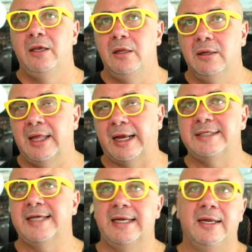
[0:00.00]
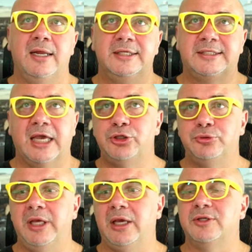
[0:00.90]
Like I said,
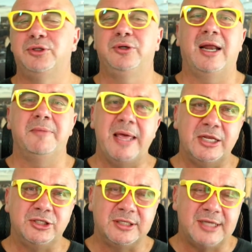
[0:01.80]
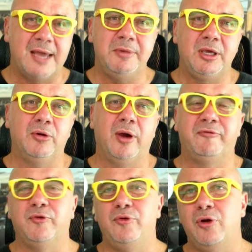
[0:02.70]
scheduling, because you got to manage the timing. You
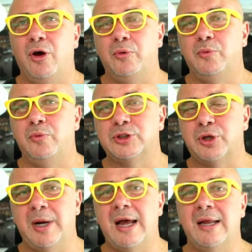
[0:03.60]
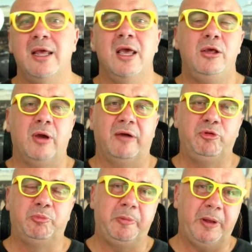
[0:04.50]
have to know what's going on. You have
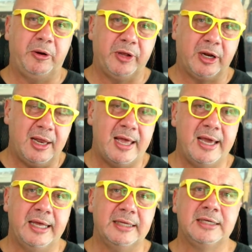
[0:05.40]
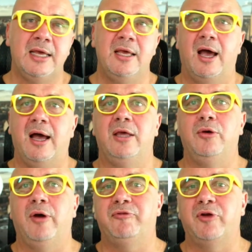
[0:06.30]
to prepare the client.
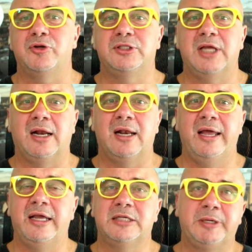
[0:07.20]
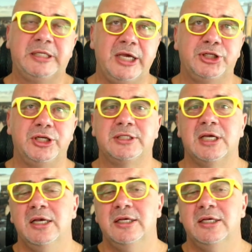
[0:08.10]
You have to understand client expectations.